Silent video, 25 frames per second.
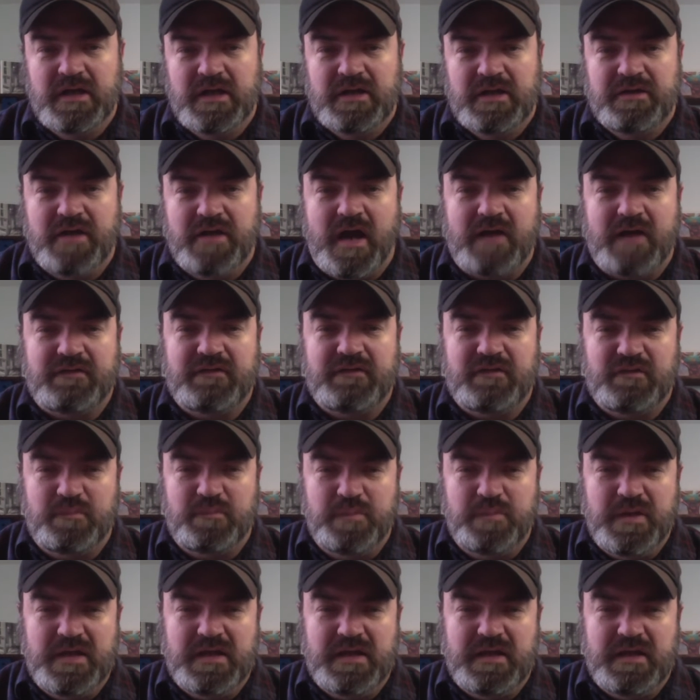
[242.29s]
Not to
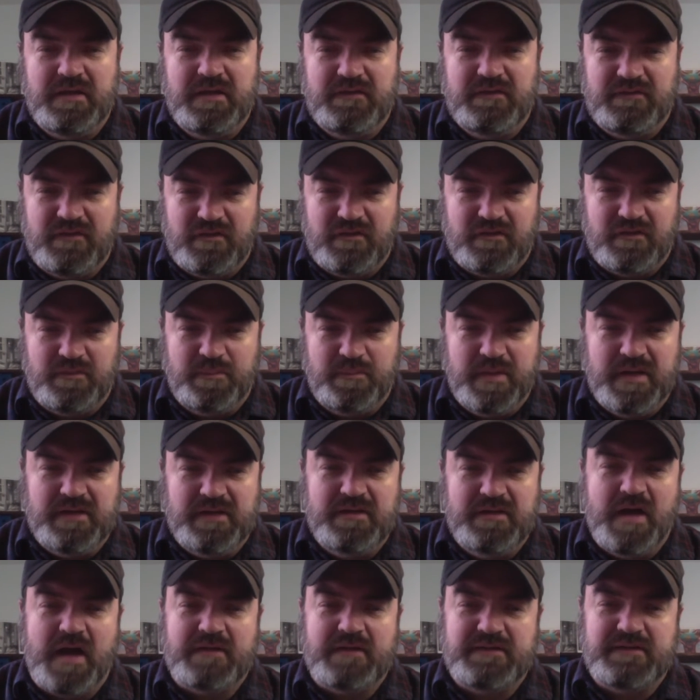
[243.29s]
speak is to speak.
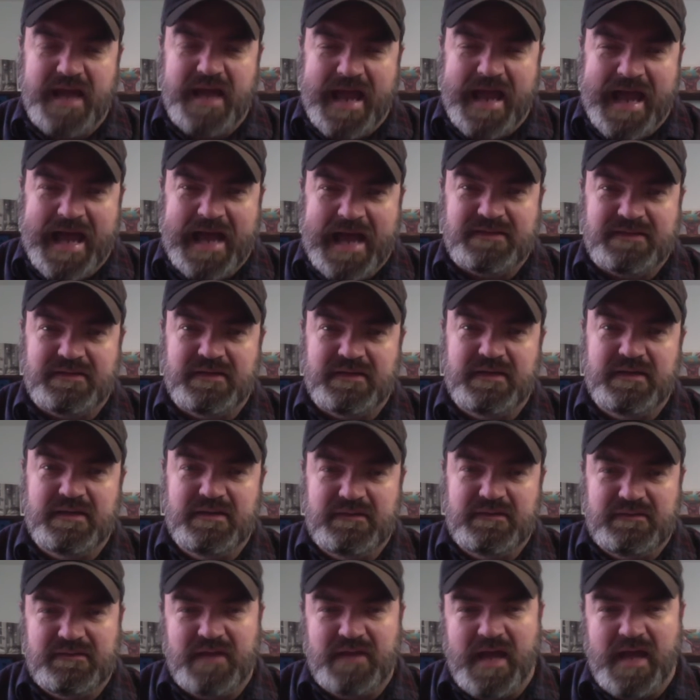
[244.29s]
Not to act
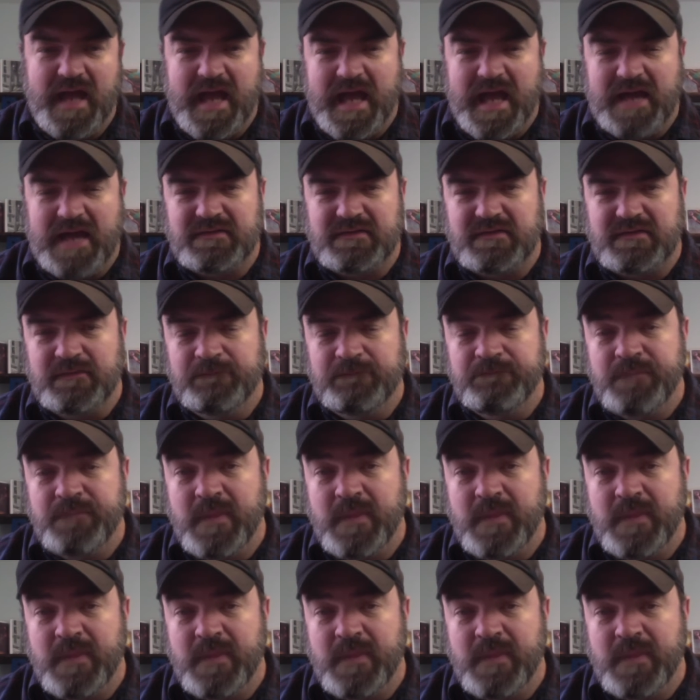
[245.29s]
is to act."